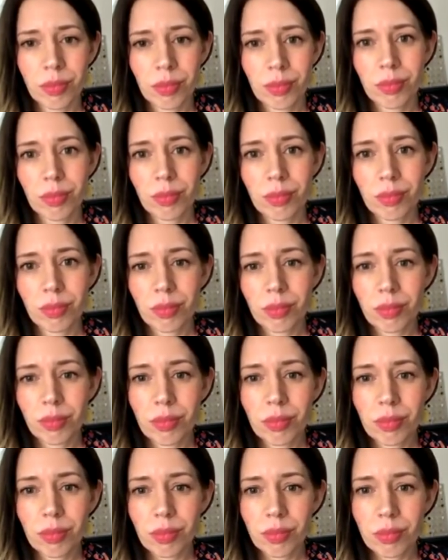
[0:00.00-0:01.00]

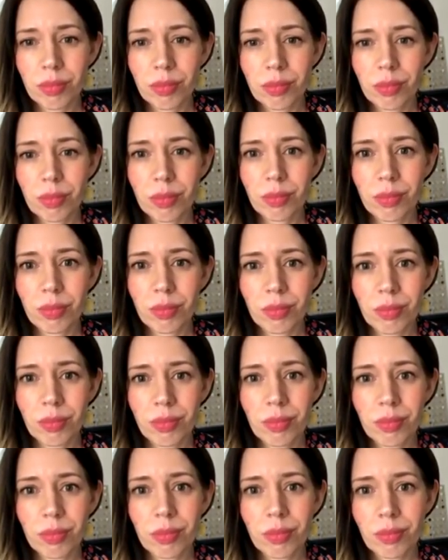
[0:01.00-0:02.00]

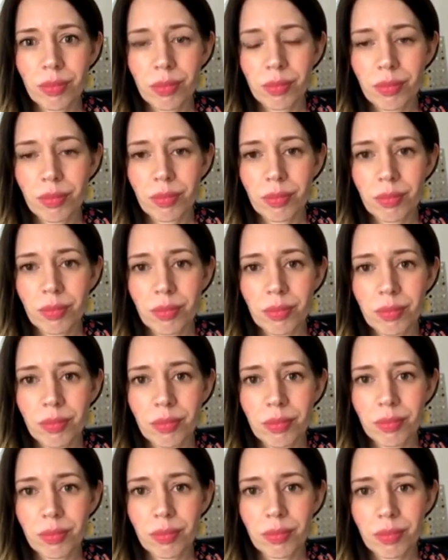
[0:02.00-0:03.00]

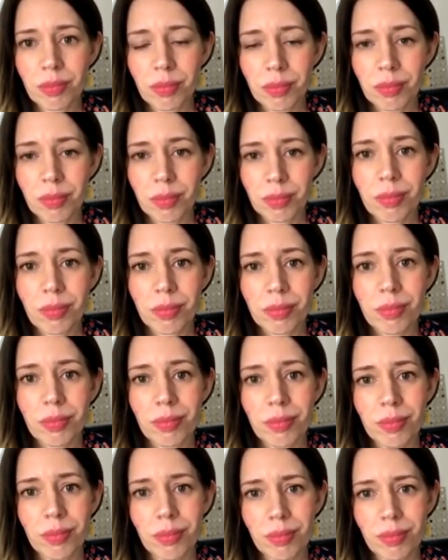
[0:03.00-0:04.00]

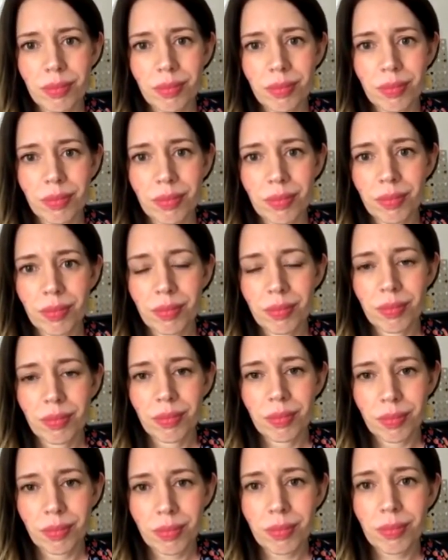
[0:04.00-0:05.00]

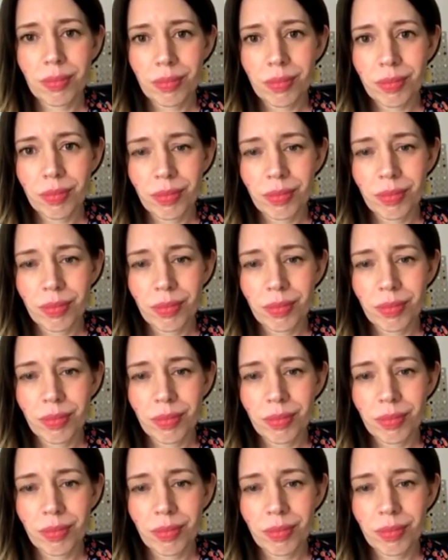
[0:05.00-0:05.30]
No words are spoken by the person on screen.